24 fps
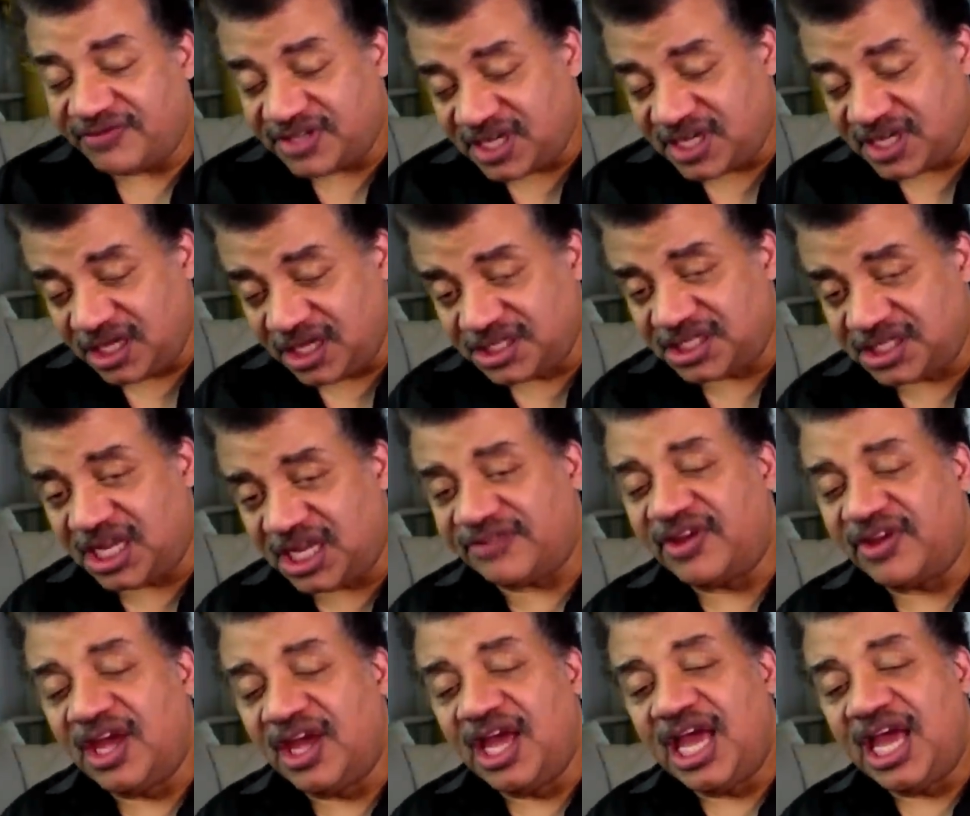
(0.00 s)
intelligent
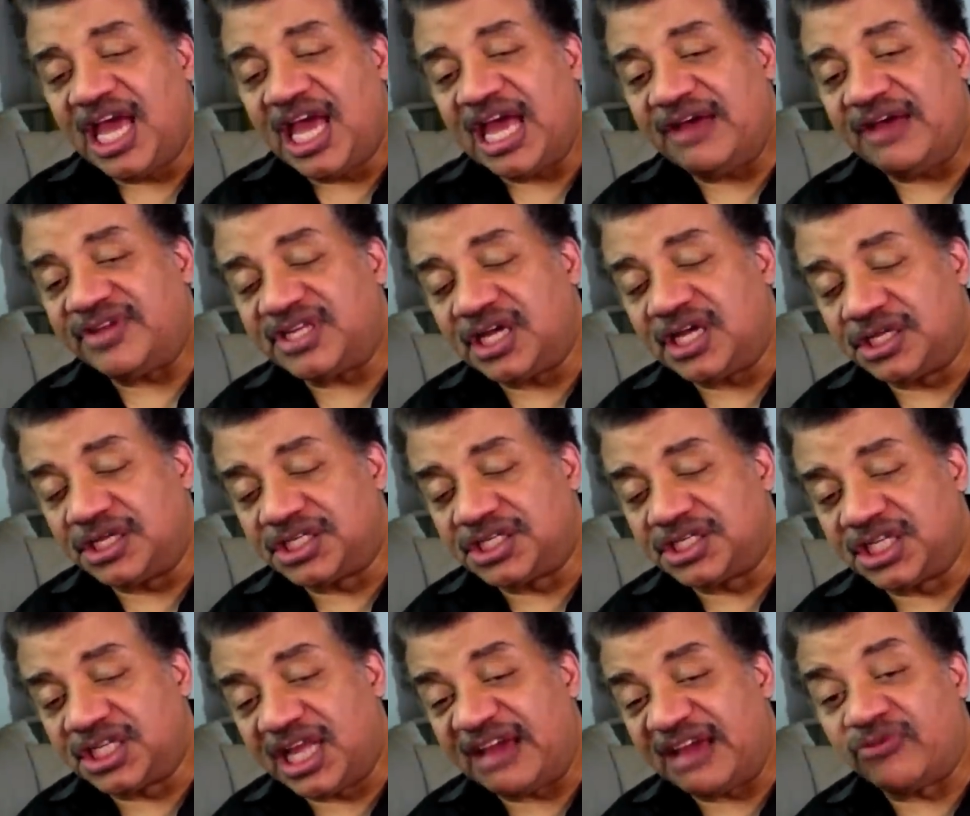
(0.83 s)

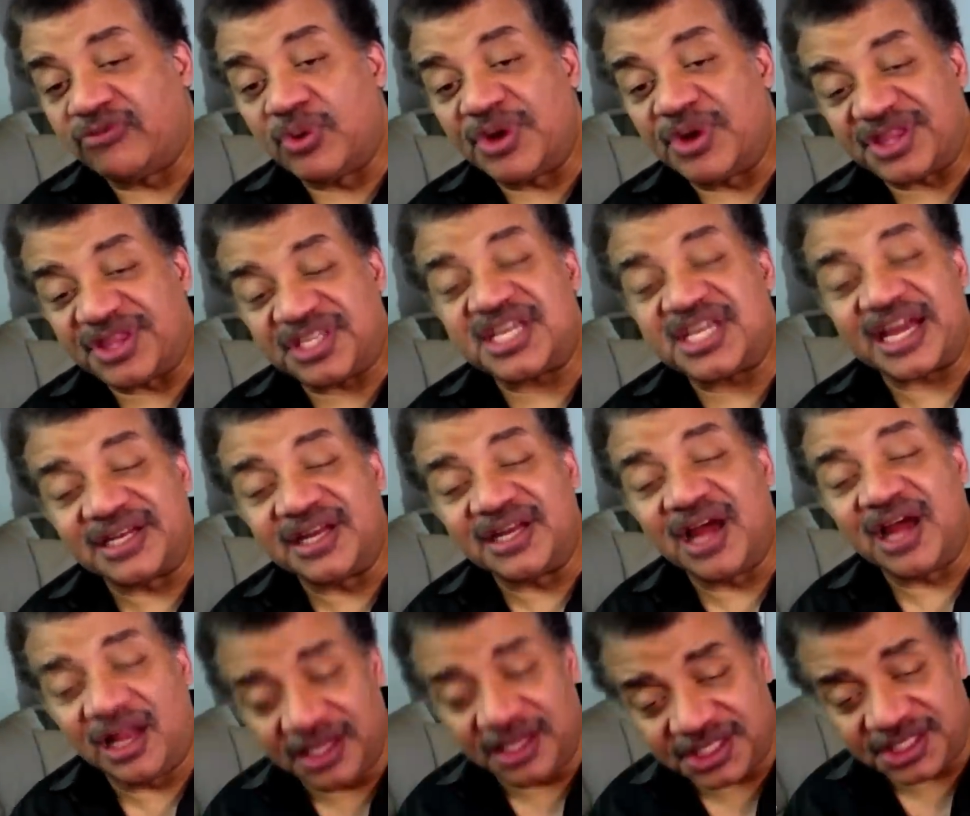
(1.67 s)
life with
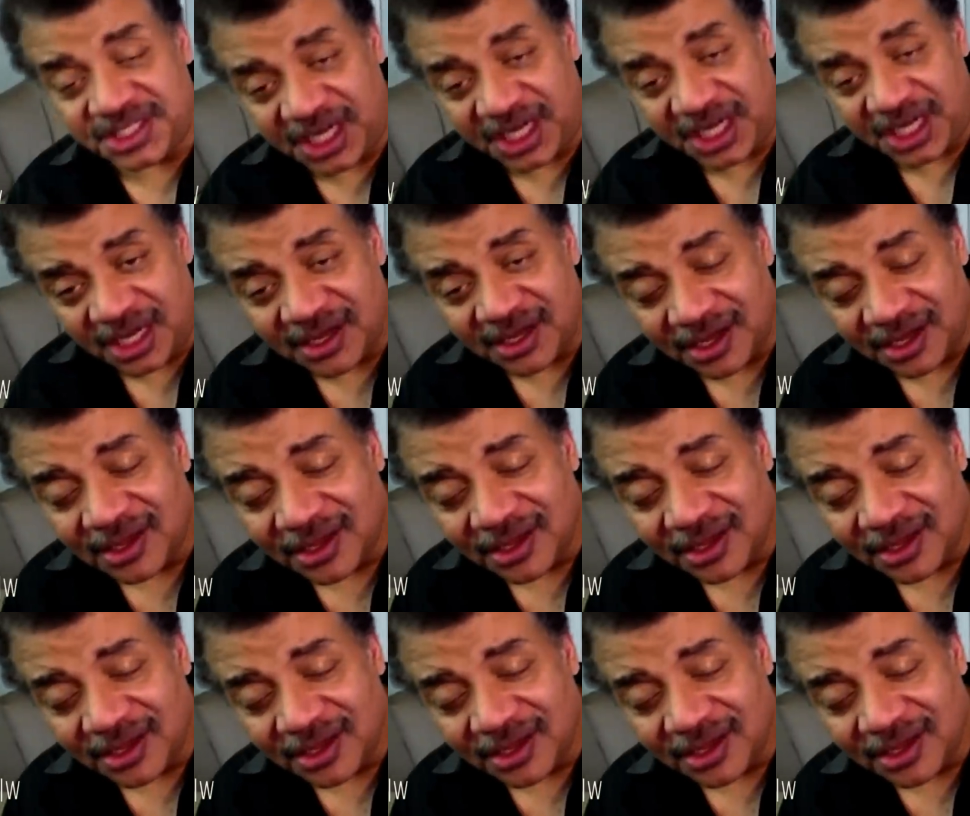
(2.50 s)
technology